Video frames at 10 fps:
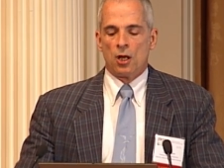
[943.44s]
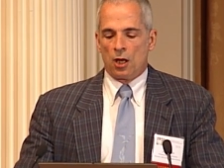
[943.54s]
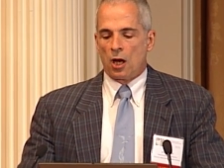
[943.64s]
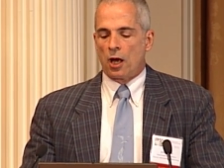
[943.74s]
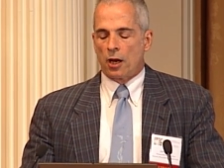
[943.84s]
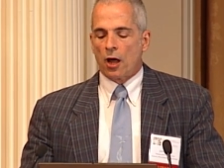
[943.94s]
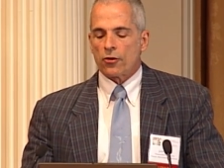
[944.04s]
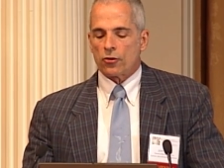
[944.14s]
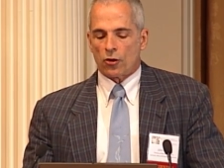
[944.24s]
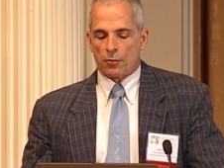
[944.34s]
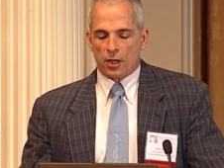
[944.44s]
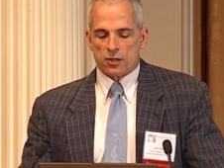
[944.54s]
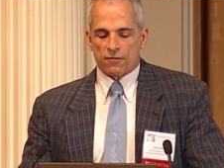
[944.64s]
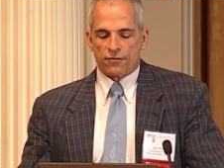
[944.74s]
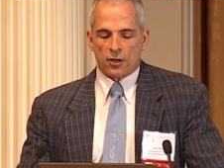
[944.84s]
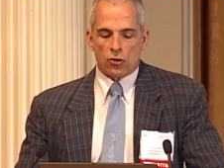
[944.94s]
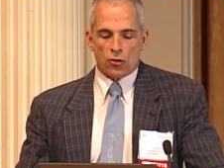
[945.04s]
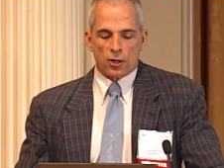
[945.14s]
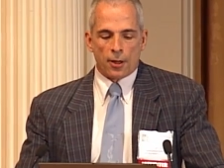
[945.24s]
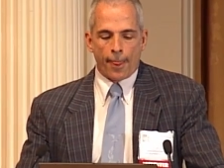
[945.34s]
on other domains of
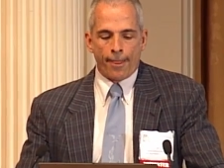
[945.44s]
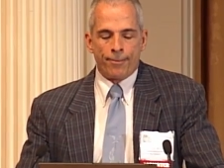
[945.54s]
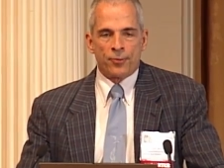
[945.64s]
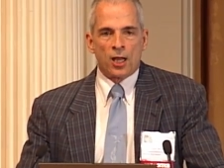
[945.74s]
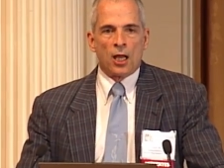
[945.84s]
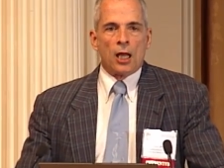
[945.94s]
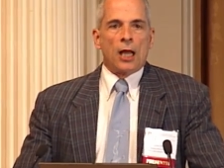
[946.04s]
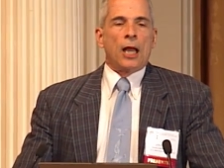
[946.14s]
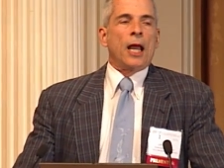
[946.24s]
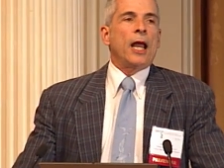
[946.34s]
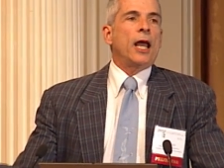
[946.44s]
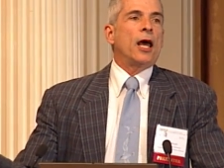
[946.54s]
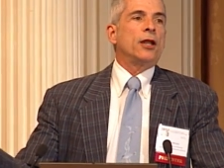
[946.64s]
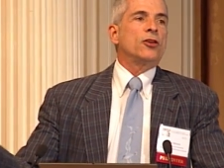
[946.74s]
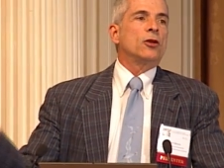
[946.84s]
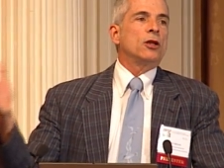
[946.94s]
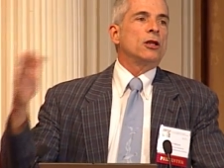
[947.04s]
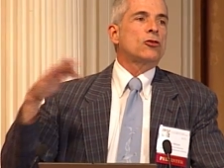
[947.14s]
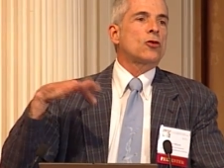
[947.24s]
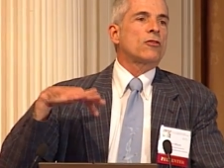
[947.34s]
function. And
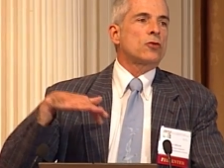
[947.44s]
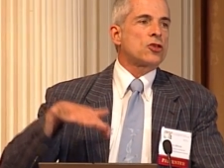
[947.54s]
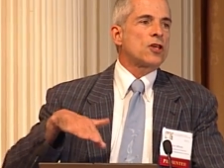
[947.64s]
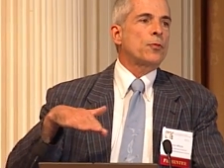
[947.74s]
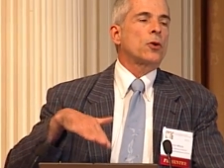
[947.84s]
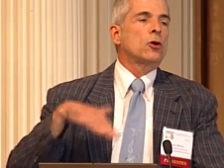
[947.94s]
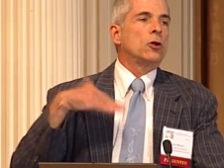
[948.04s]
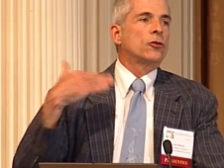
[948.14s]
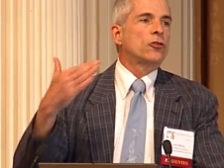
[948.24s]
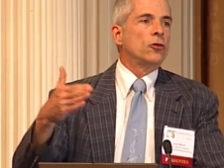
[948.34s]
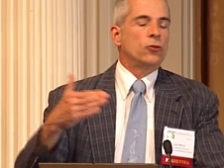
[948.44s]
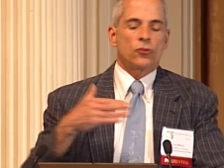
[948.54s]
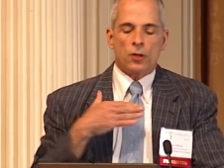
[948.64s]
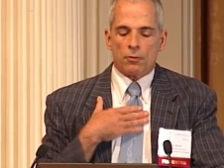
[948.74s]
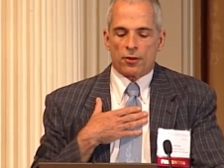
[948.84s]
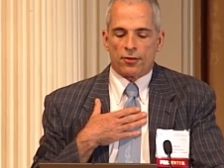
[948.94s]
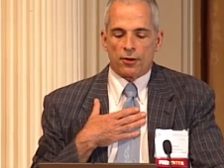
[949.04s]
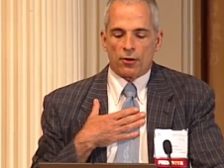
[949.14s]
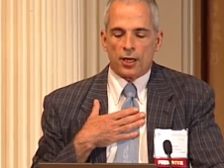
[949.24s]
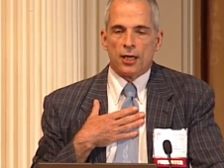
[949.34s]
sort of reciprocal to treatment
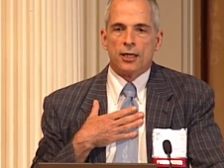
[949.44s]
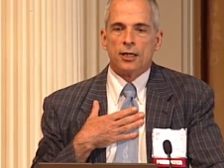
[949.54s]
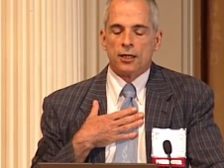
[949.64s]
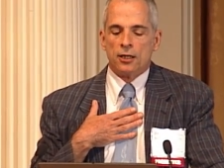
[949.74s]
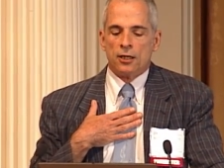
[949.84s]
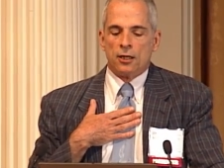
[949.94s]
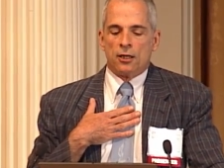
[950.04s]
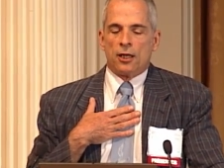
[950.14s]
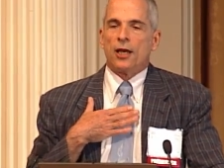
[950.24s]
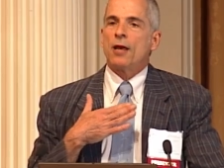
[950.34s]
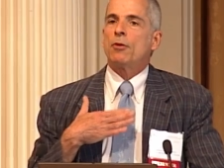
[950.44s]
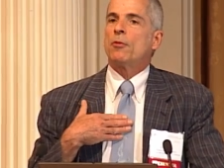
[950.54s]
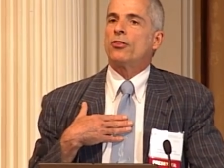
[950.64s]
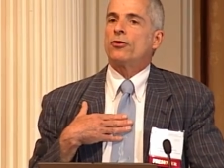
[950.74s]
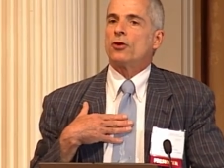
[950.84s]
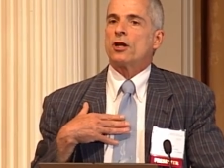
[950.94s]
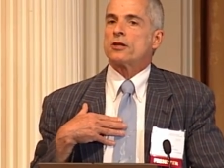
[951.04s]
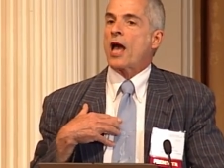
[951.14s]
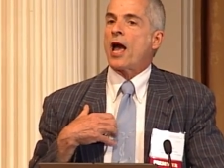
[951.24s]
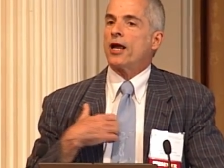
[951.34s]
theory, enablement theory
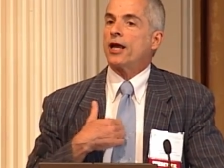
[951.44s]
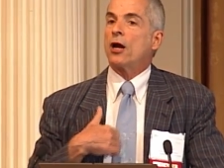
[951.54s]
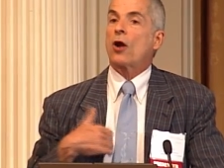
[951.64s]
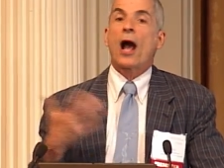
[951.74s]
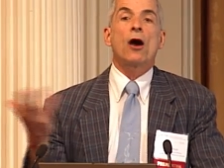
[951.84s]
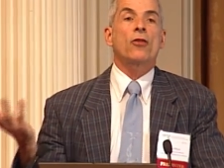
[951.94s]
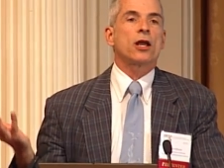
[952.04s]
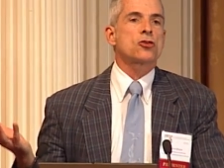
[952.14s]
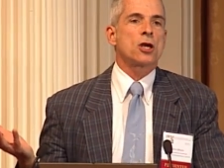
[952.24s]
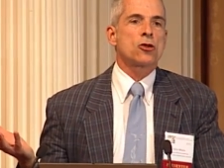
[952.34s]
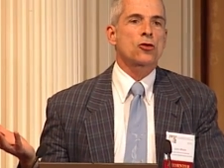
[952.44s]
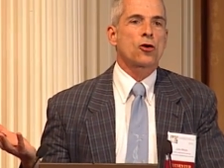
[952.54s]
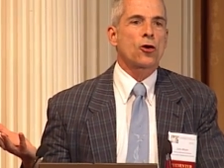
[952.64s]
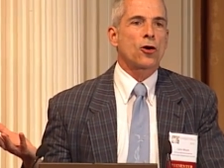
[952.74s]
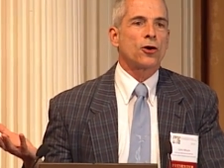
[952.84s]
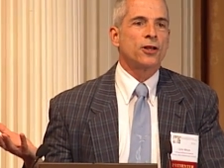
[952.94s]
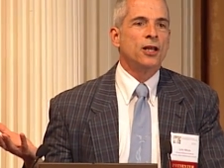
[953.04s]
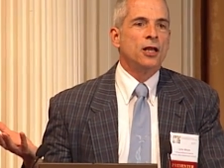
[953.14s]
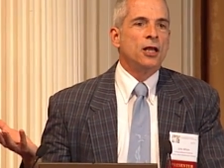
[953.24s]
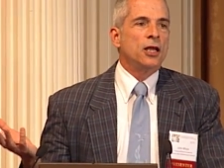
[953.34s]
doesn't care how that change occurred.
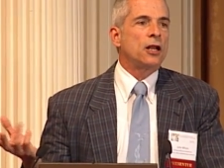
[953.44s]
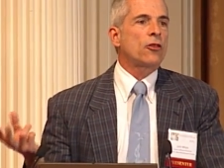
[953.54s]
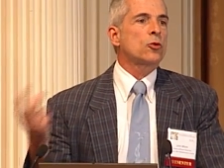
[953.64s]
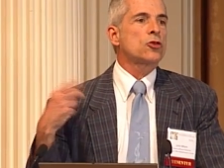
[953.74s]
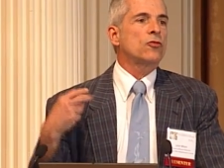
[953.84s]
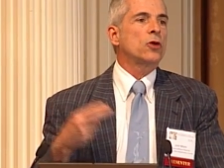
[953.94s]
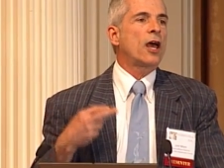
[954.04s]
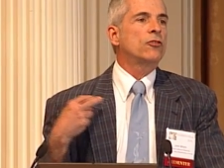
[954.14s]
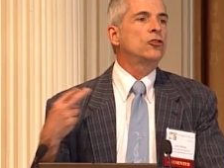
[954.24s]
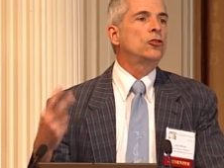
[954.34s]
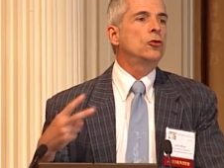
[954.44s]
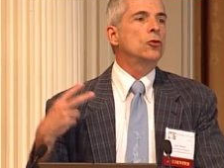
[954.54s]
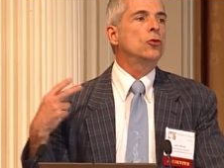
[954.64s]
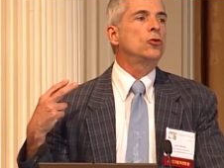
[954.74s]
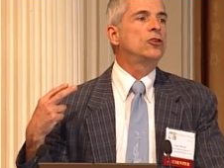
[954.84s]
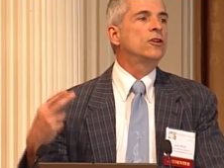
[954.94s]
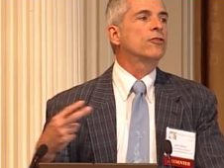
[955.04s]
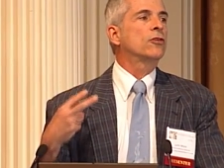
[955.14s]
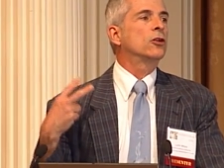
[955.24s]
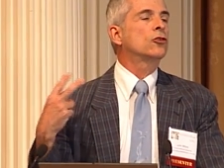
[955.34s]
In other words, if we have two
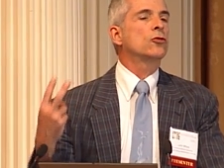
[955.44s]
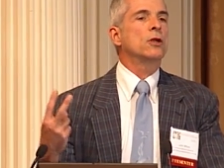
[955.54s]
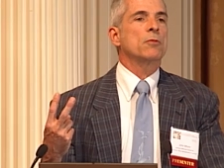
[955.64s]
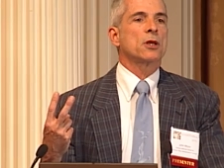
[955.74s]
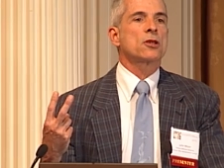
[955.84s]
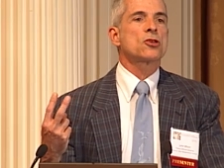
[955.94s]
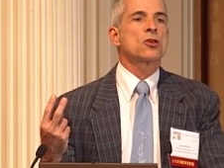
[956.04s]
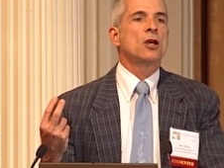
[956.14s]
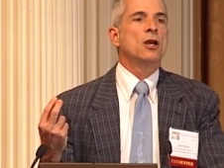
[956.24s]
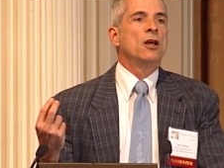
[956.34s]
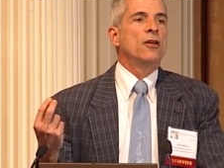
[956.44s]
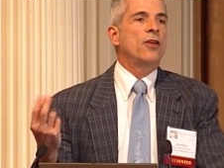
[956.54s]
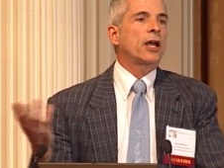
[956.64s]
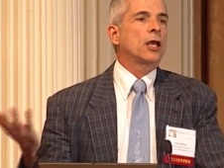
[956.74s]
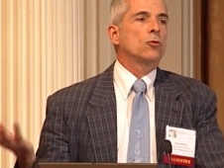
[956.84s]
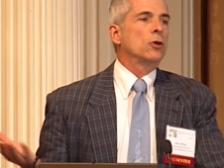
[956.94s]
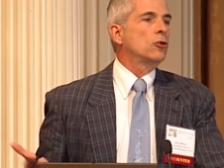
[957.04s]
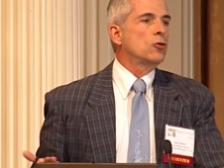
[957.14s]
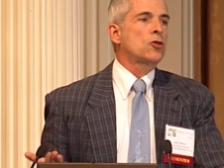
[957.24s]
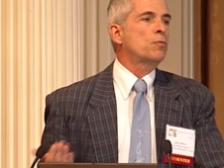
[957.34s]
different treatments that can
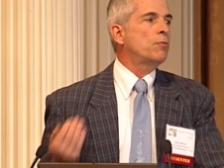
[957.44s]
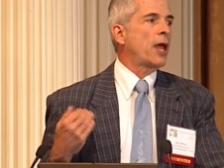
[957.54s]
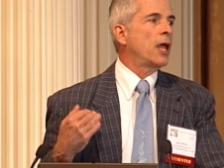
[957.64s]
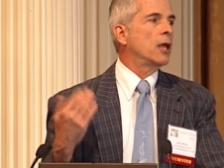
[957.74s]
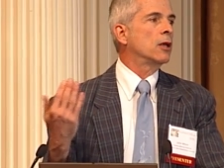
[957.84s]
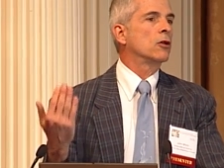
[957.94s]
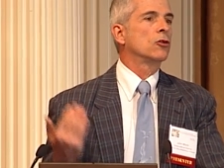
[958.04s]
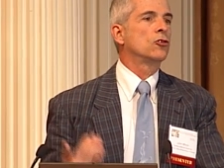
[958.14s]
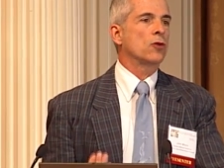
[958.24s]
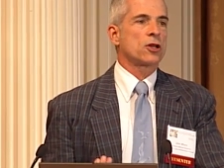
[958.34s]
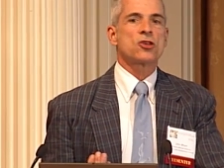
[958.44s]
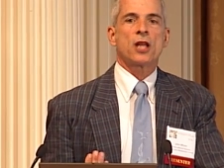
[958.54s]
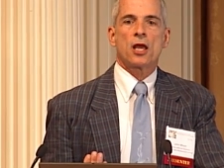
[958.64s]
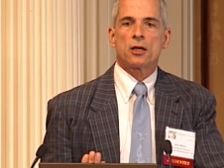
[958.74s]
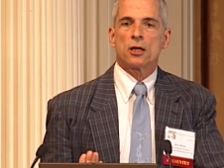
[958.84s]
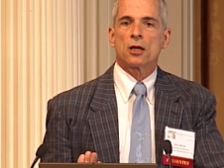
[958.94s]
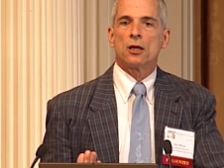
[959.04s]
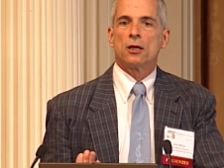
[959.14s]
reduce pain during standing,